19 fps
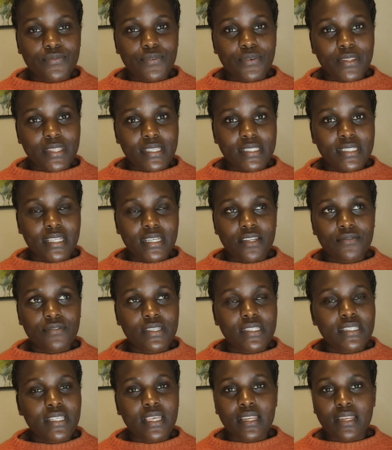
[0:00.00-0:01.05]
for the study
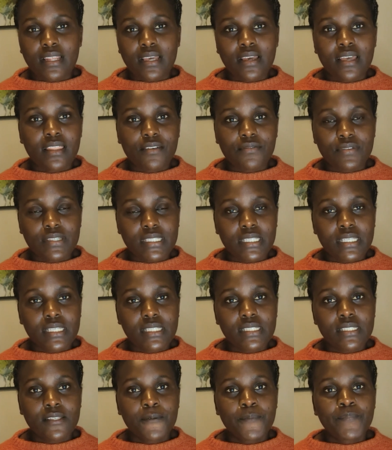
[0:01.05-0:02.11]
visa and other
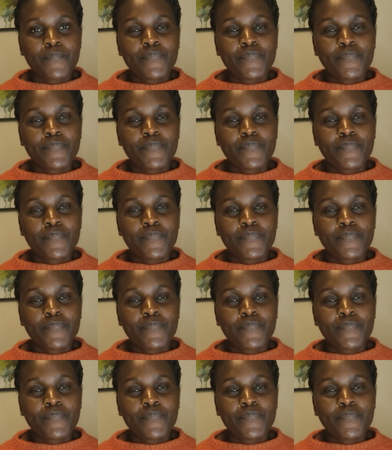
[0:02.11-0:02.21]
visas,